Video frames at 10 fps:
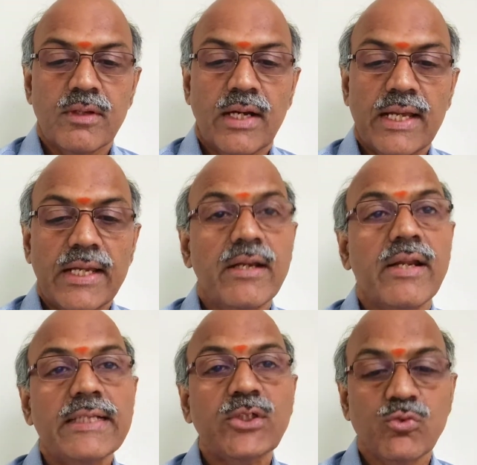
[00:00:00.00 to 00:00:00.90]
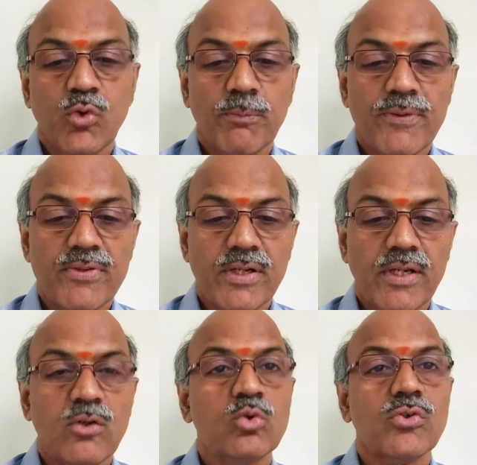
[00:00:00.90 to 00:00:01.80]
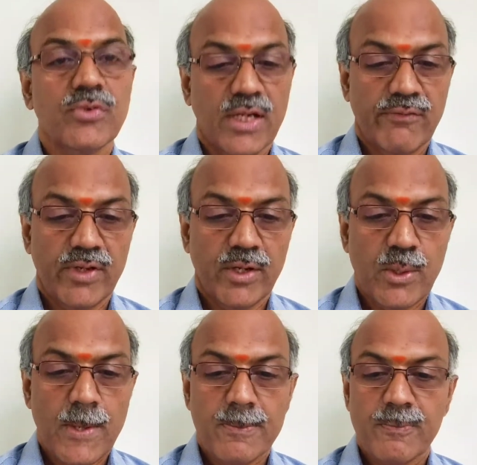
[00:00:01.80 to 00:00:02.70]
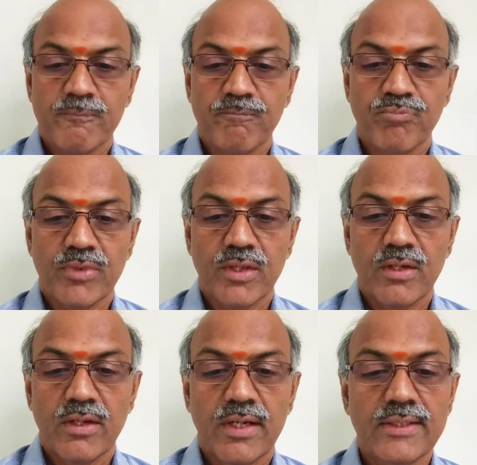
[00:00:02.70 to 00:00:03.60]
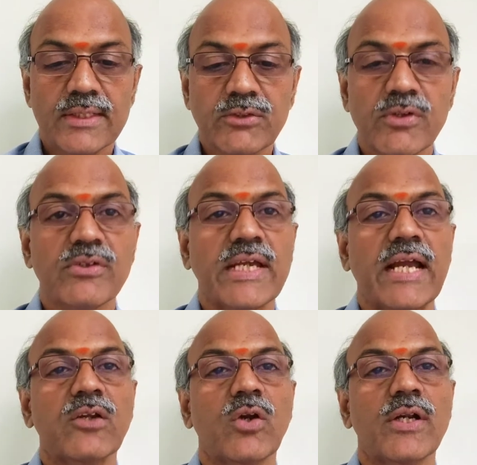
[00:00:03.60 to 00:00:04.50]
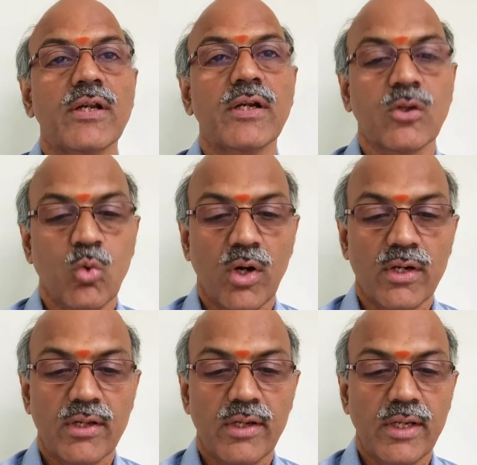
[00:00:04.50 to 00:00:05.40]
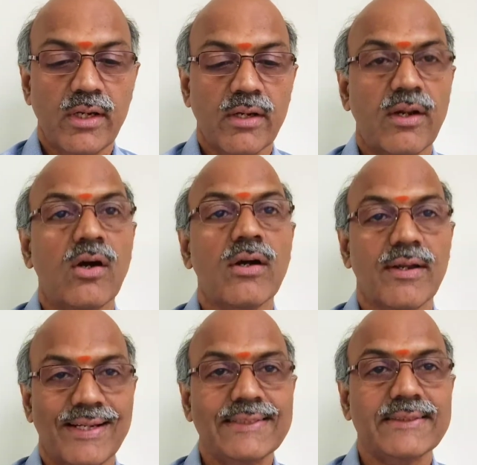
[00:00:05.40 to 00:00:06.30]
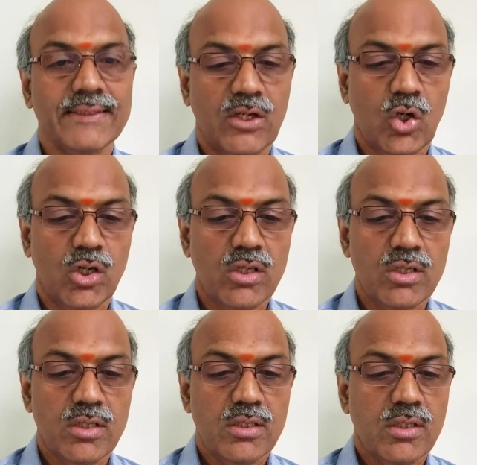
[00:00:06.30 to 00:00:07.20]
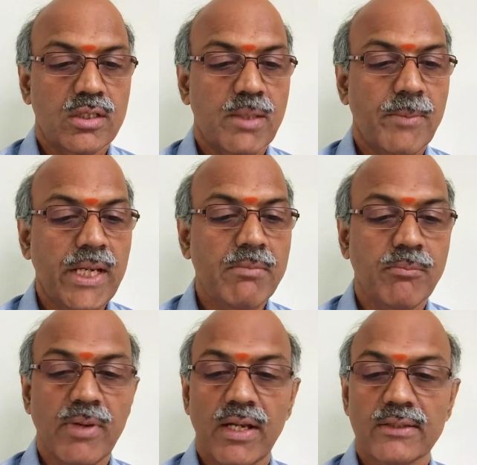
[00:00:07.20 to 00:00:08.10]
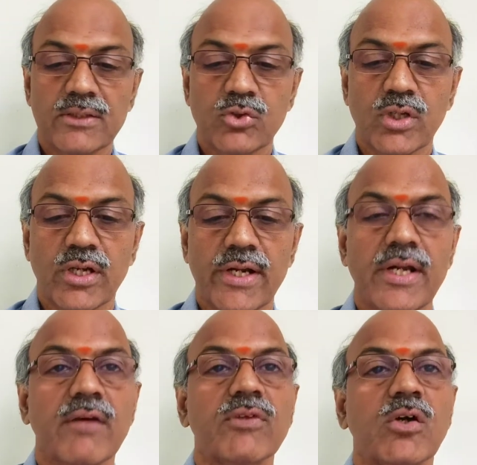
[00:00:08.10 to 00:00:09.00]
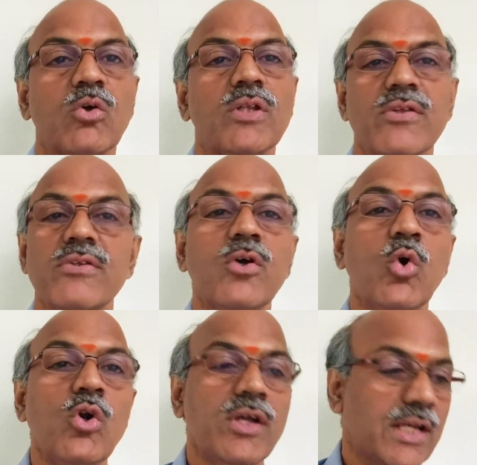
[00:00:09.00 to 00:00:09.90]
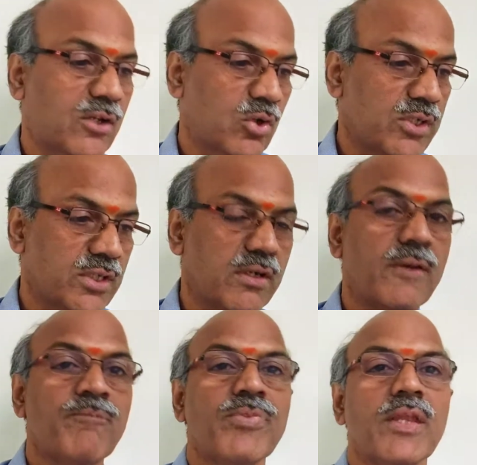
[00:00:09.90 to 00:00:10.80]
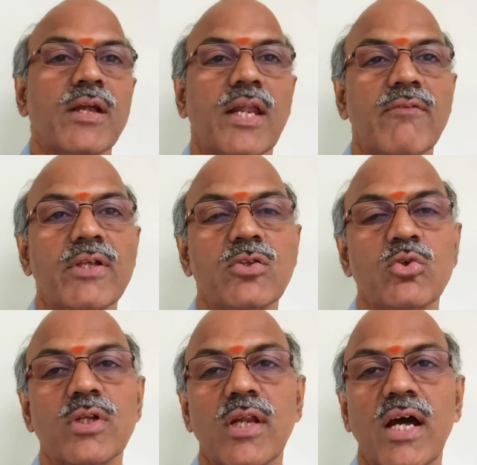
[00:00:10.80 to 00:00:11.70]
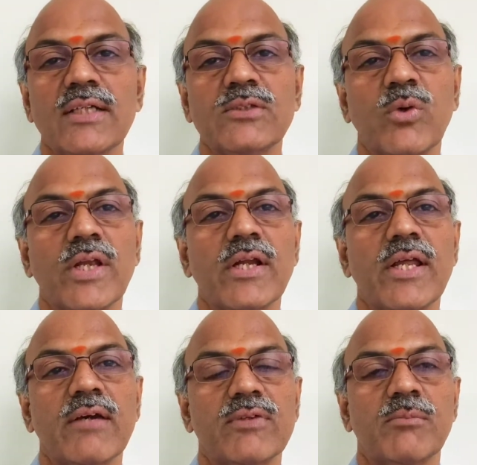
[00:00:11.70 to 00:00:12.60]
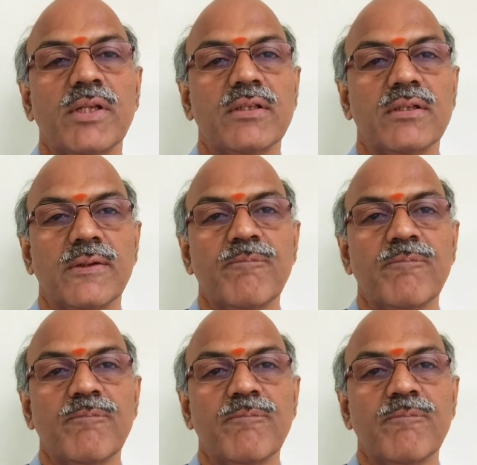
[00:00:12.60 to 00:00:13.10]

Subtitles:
And again raised to 4% in 2011. Interest was calculated at quarterly or longer rest on the minimum balance to the credit of the account. This is the old calculation. 11th to the last working day of the month.